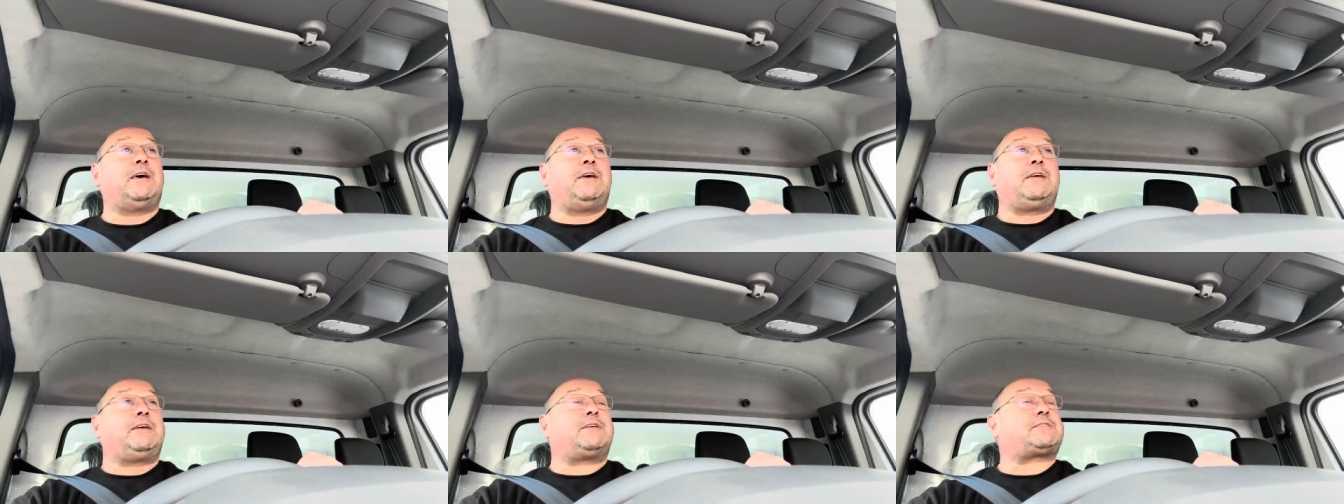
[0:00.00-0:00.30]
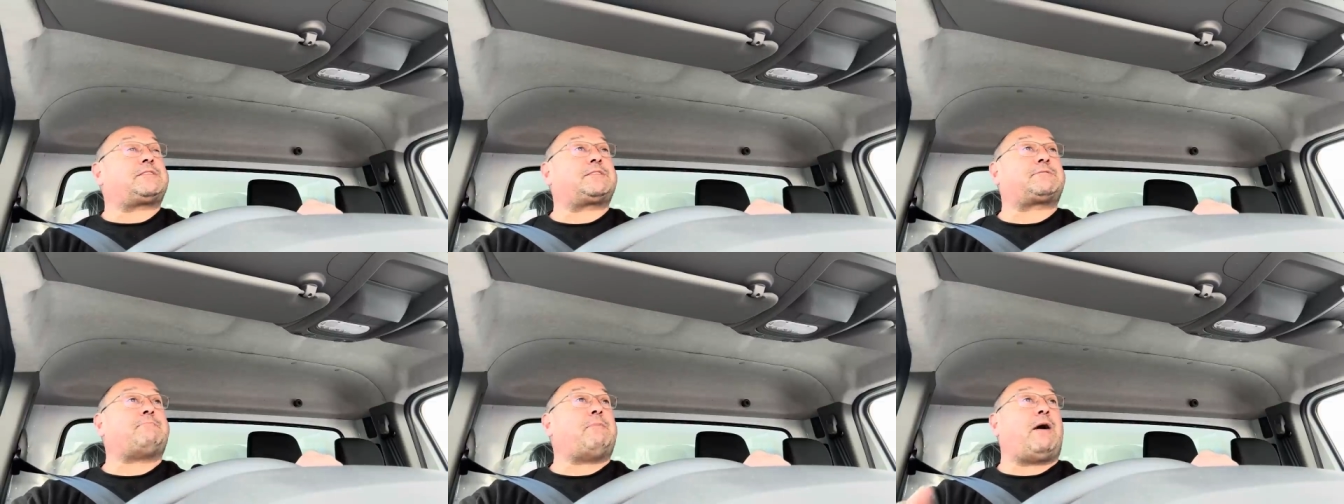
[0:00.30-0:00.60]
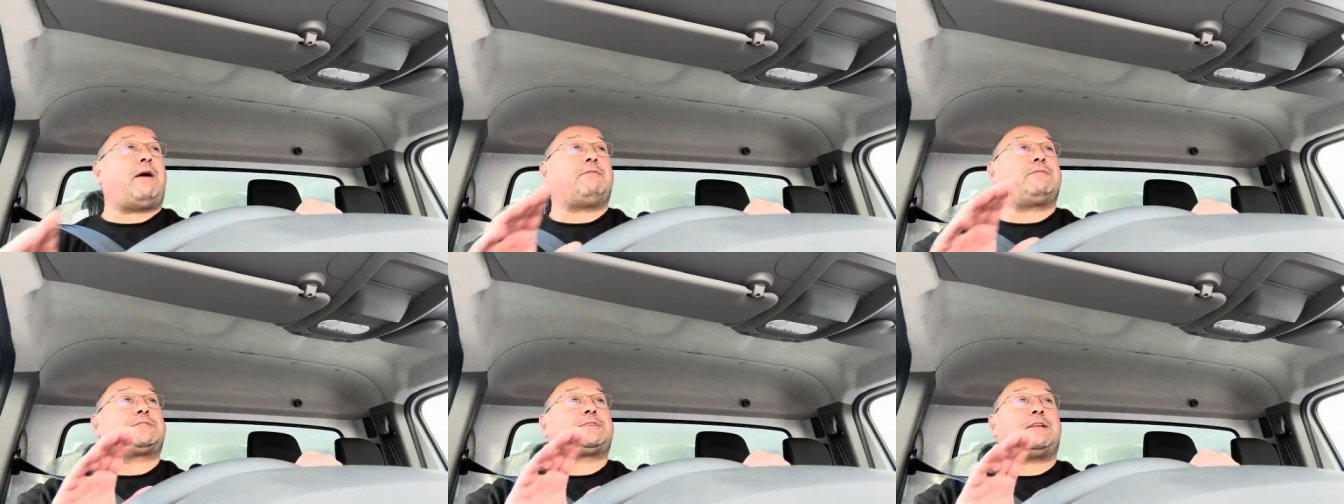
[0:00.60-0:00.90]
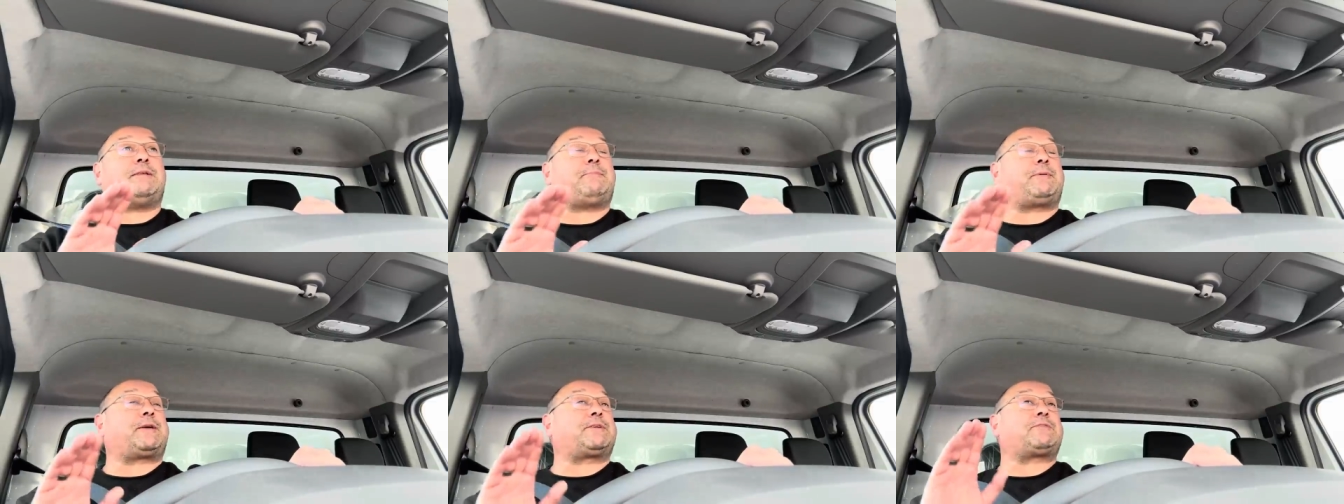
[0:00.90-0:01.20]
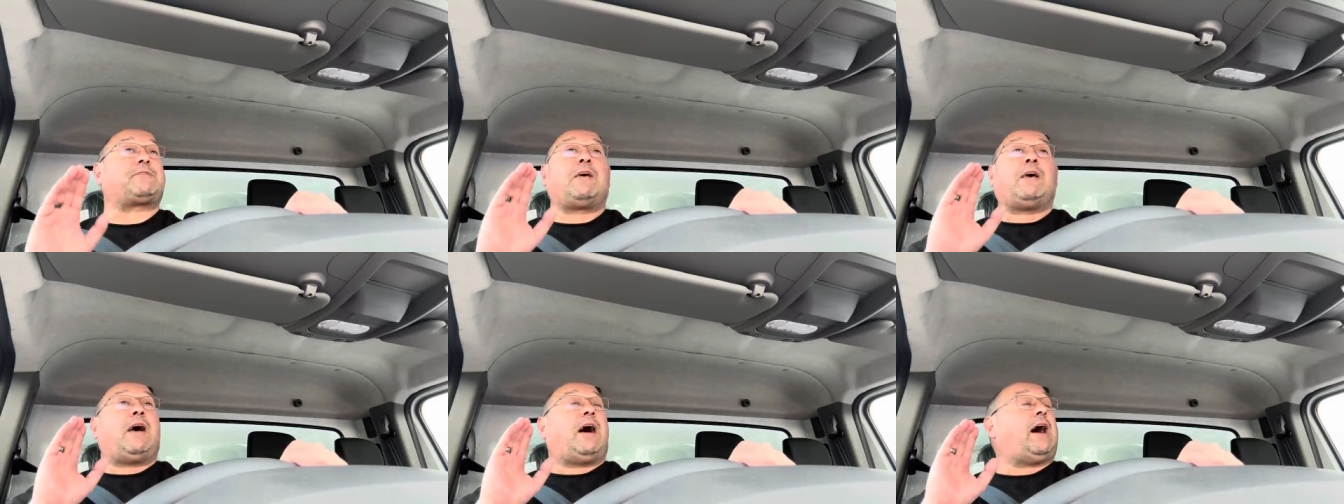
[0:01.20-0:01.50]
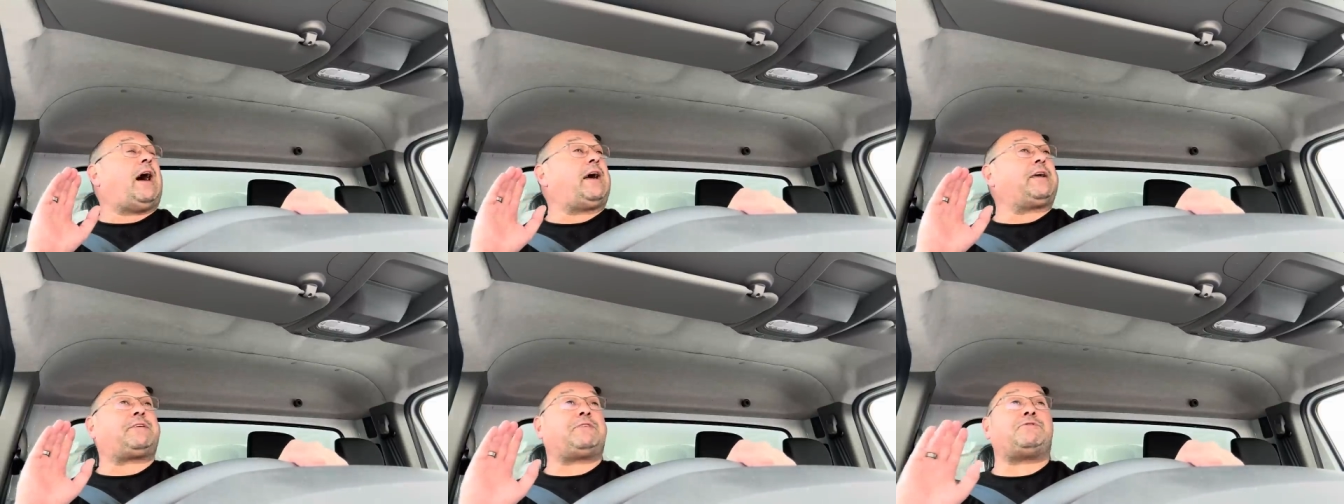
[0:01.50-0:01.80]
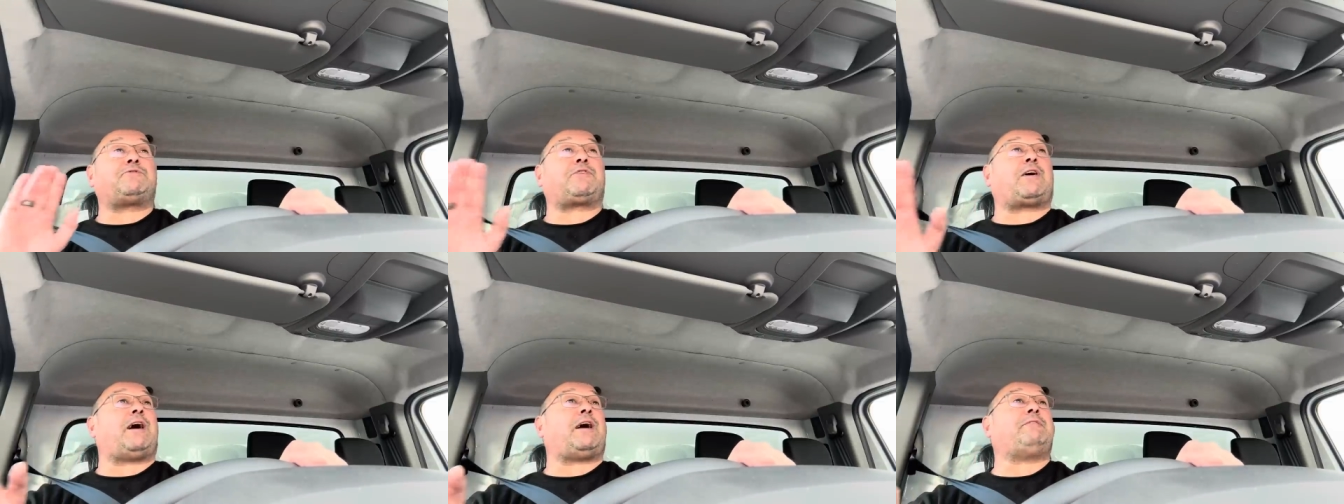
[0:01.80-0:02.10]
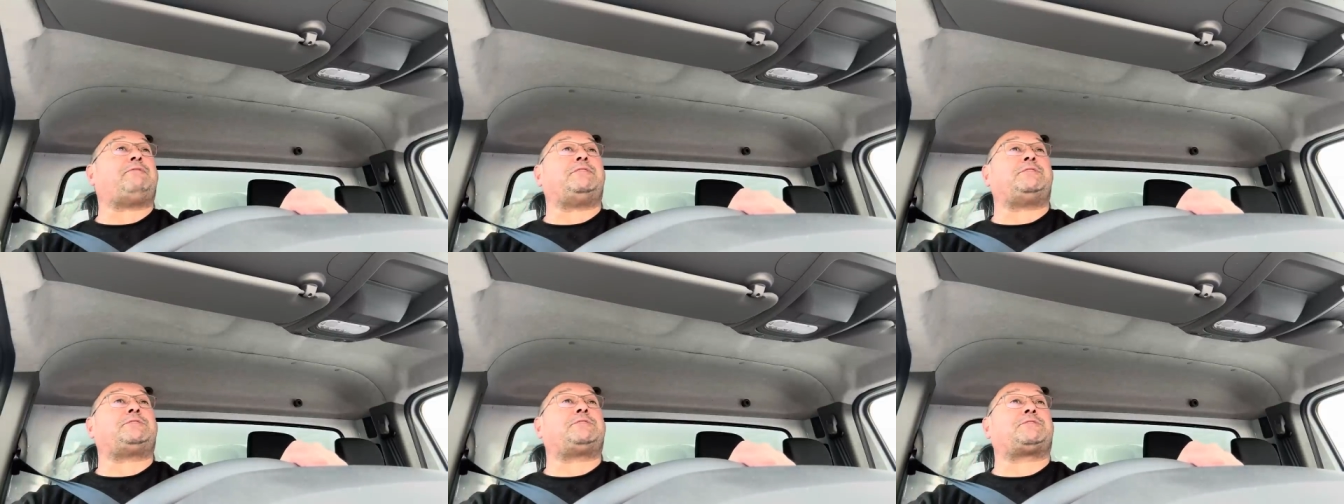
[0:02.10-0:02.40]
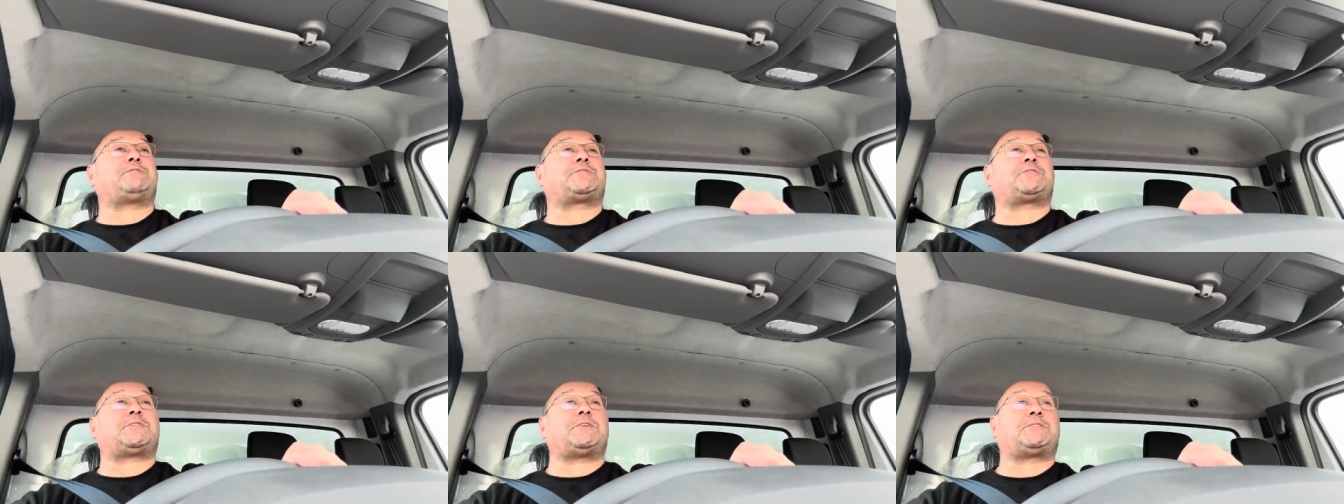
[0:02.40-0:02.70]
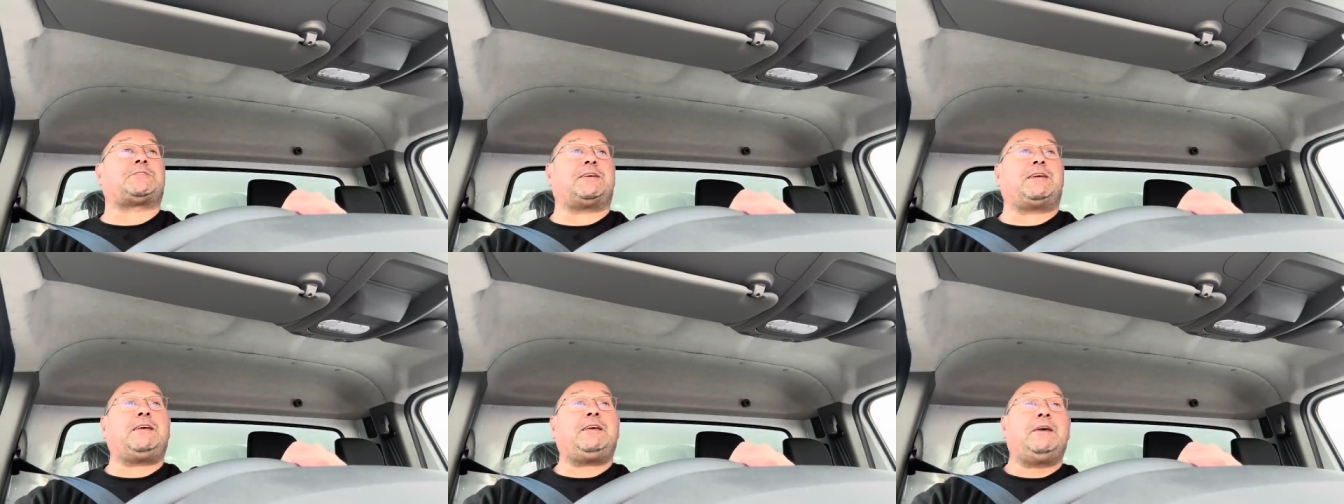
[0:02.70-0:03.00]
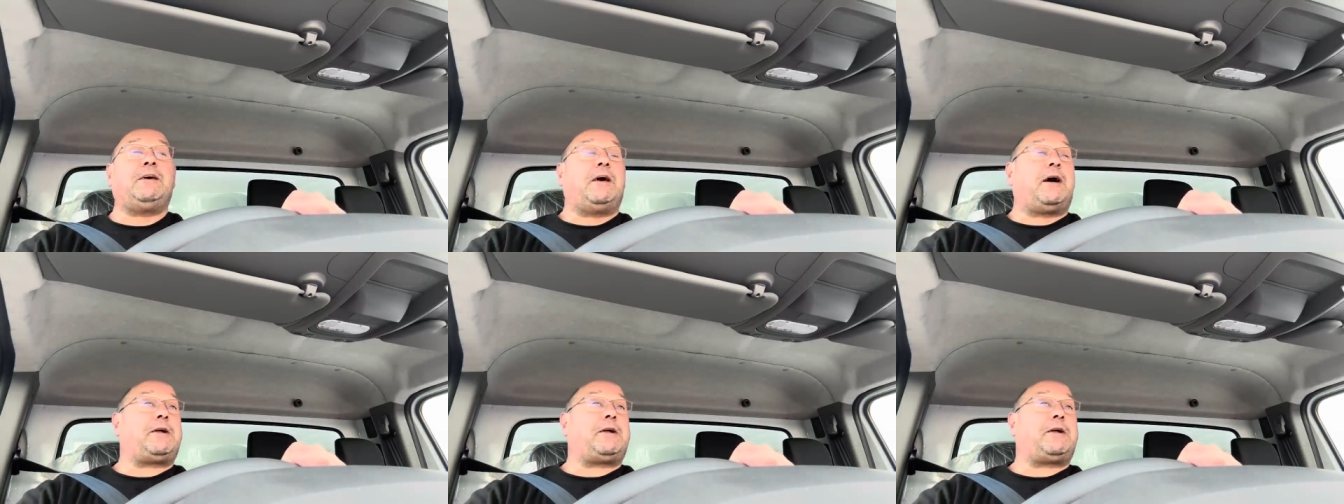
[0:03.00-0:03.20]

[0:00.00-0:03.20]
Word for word: Yes, it's marvellous, isn't it? Because I can drive into the city